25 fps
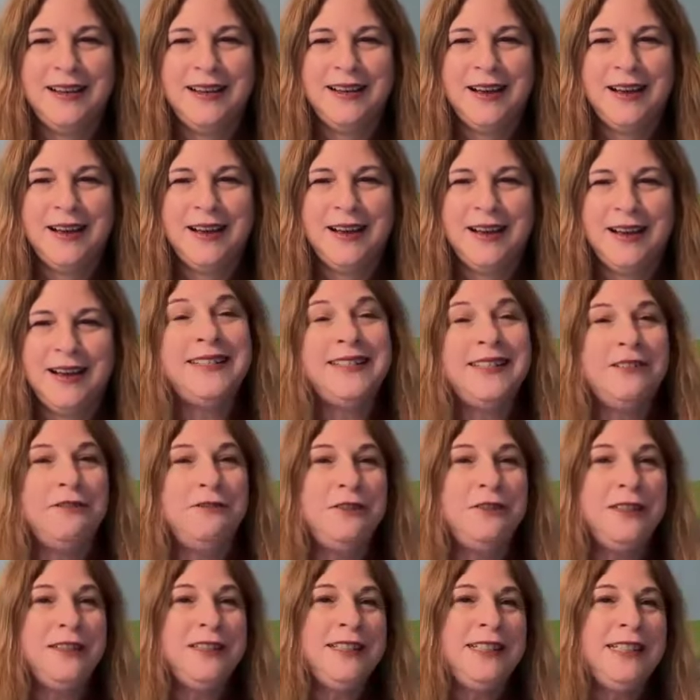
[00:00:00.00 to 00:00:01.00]
I did
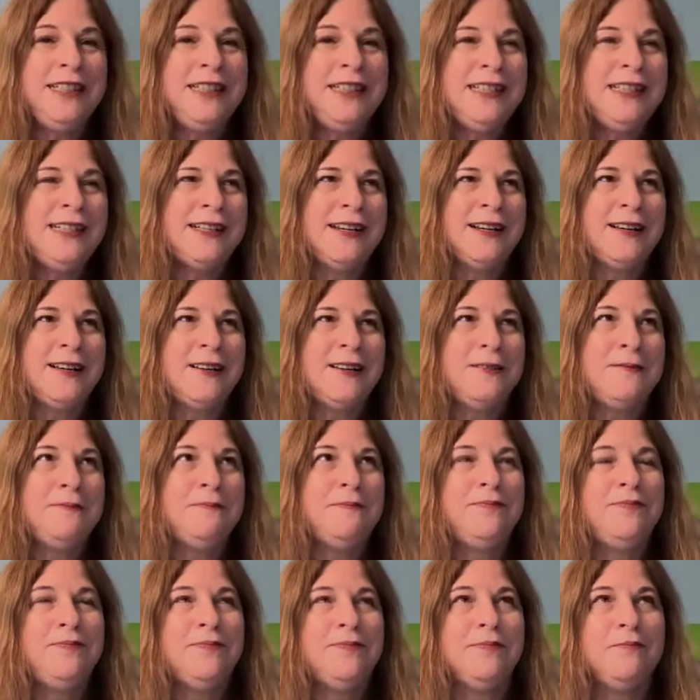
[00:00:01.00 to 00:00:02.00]
really
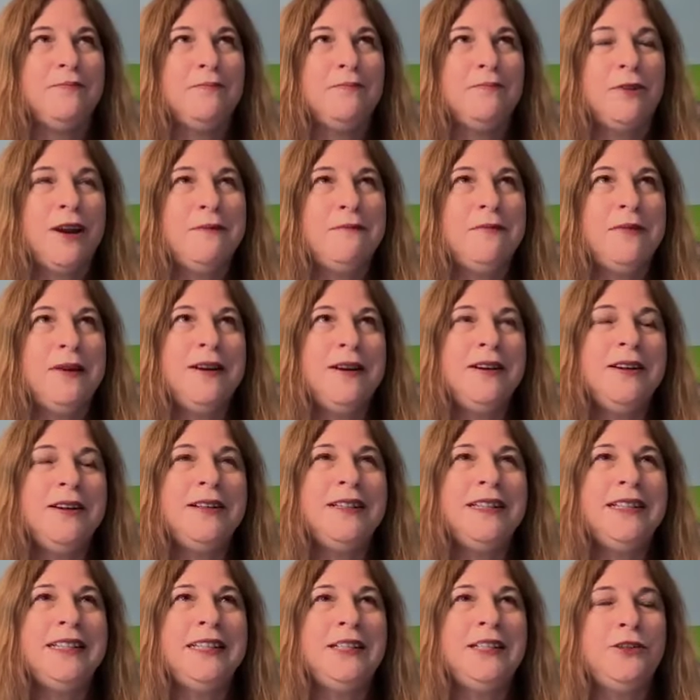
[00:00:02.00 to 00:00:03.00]

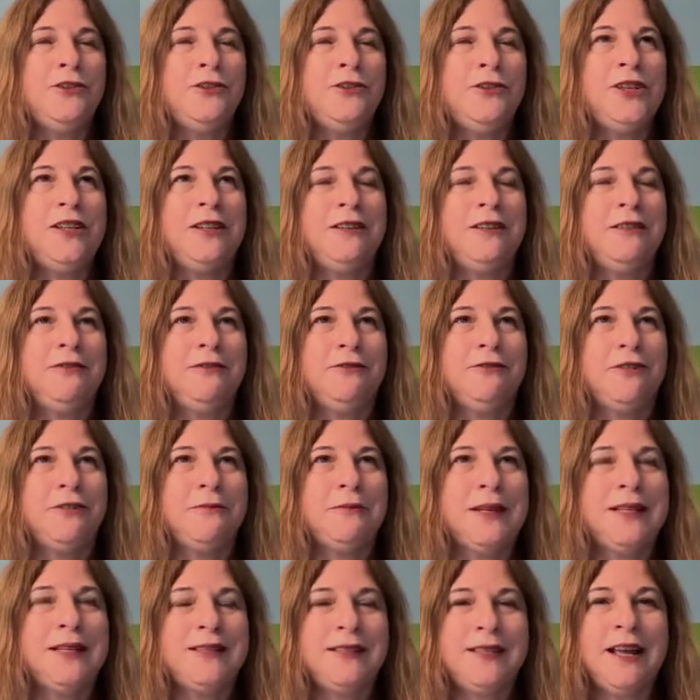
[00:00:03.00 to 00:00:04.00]
primarily use it for
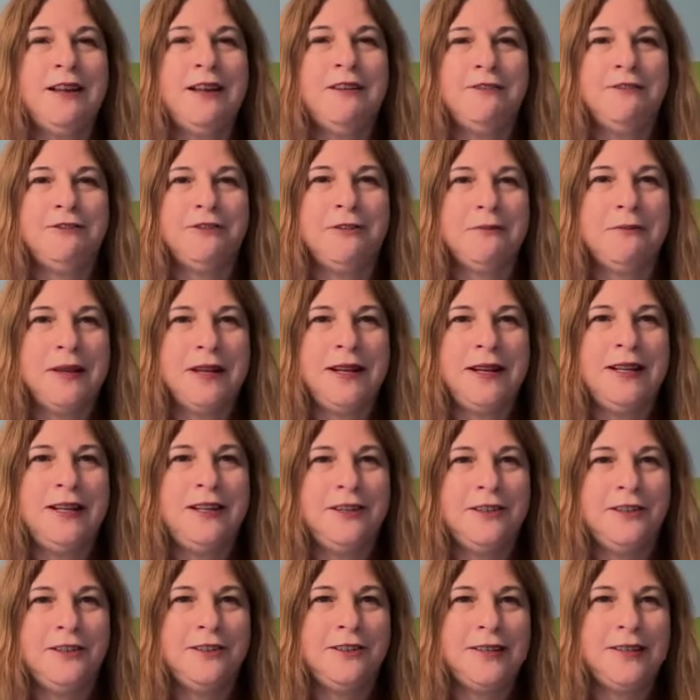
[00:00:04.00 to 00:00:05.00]
myself for many
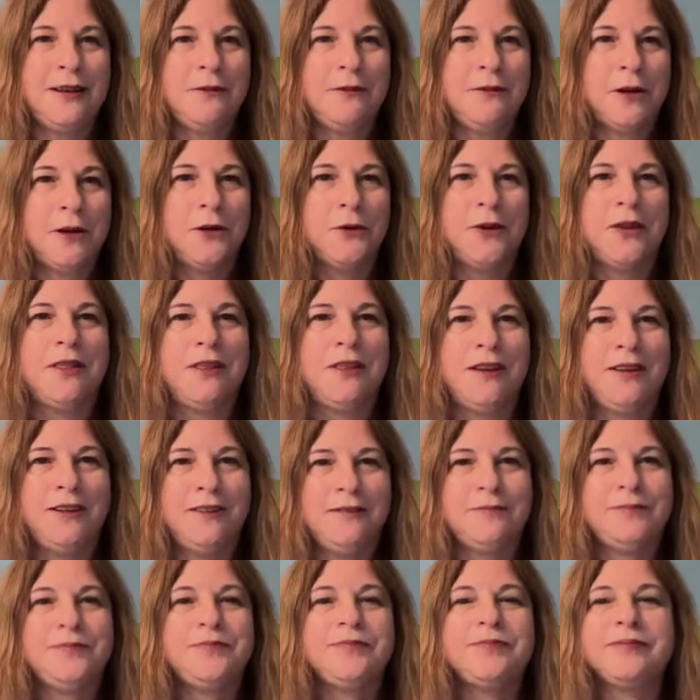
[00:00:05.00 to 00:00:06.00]
years. I worked with it.
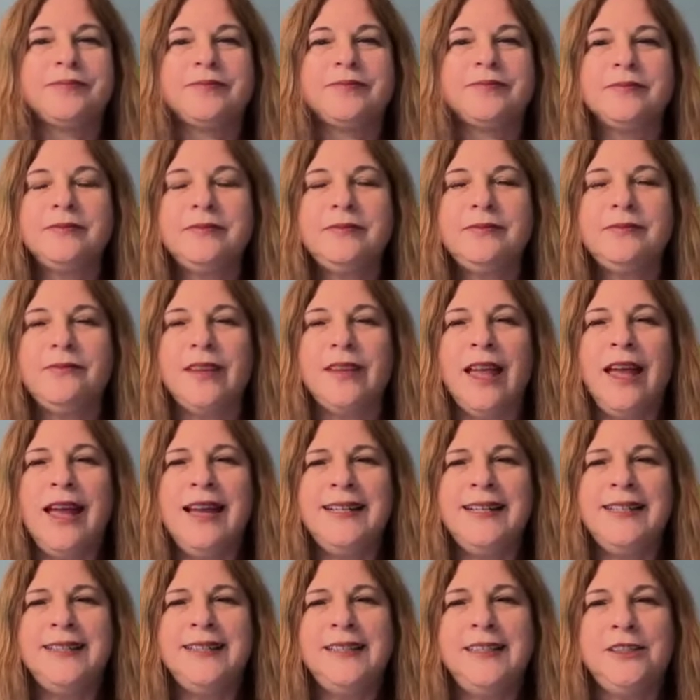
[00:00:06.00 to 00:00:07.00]

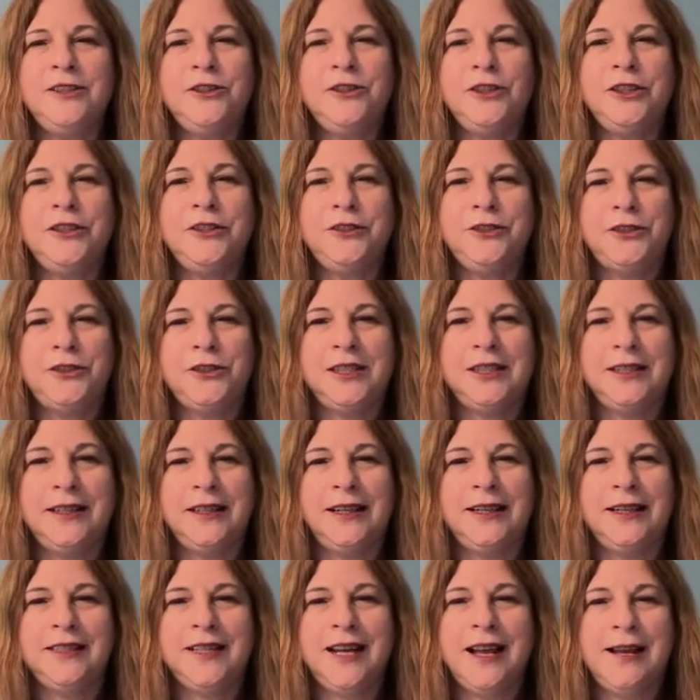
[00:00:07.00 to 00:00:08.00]
I did introduce it
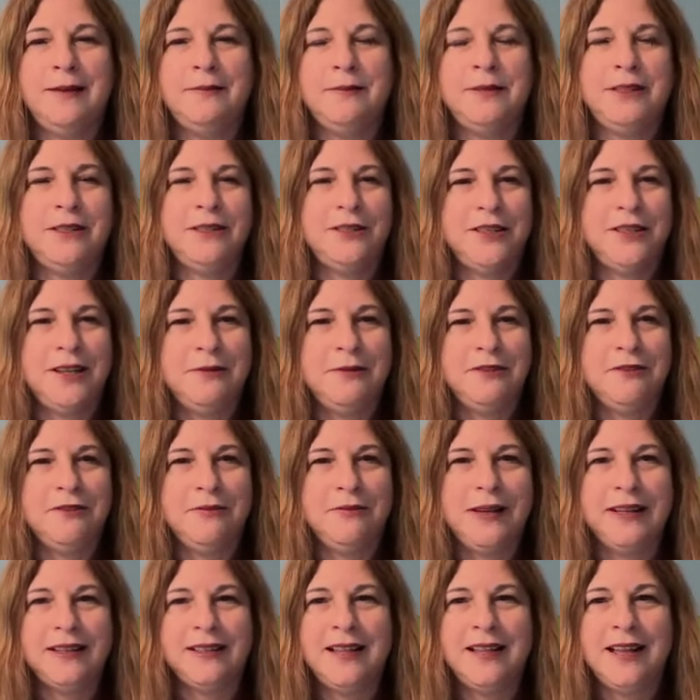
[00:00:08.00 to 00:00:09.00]
at times to some of
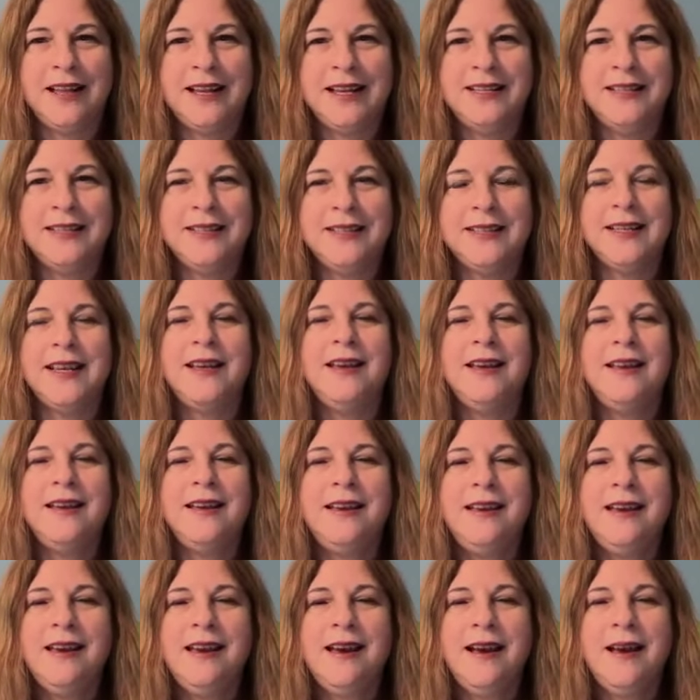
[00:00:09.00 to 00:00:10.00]
my clients.
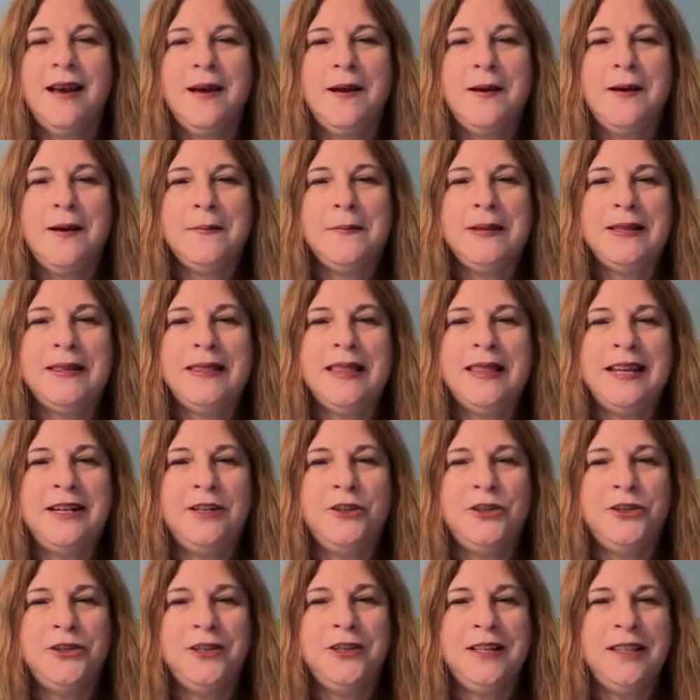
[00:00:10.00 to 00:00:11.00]
But then
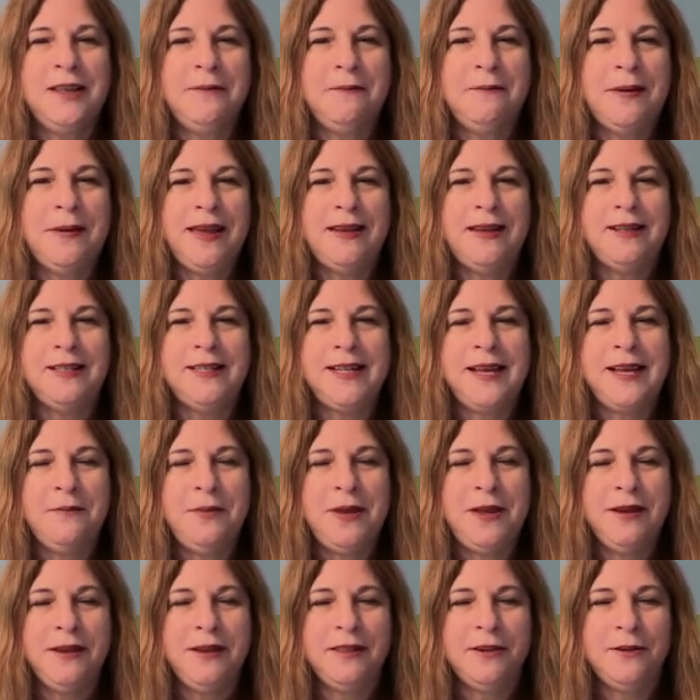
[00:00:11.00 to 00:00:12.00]
during the
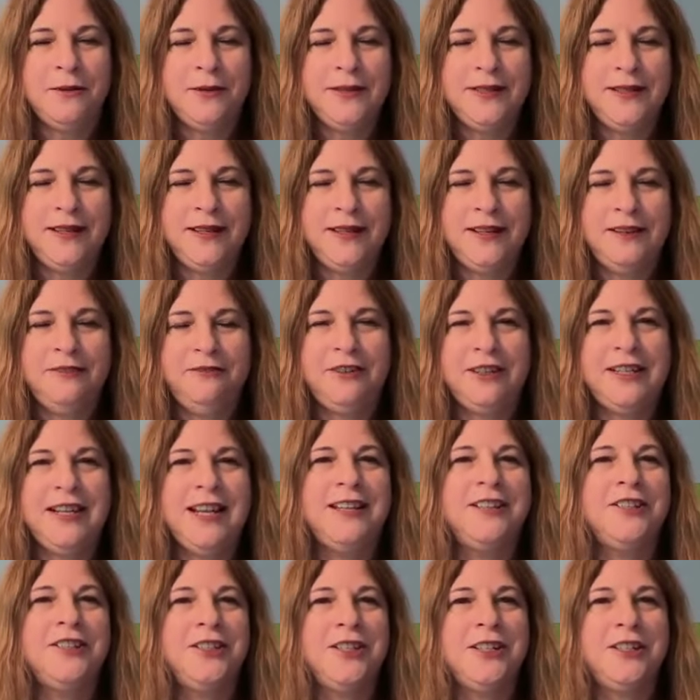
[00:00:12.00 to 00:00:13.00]
pandemic, there was an
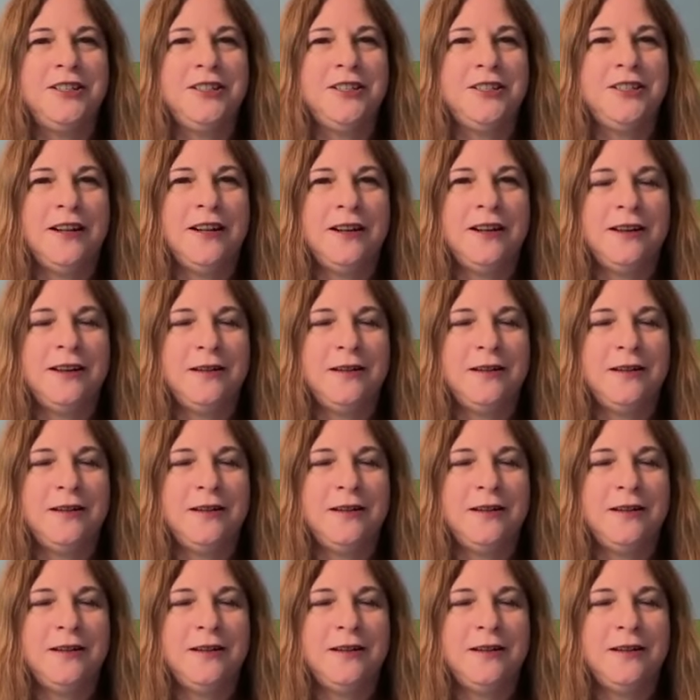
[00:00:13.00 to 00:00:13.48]
invitation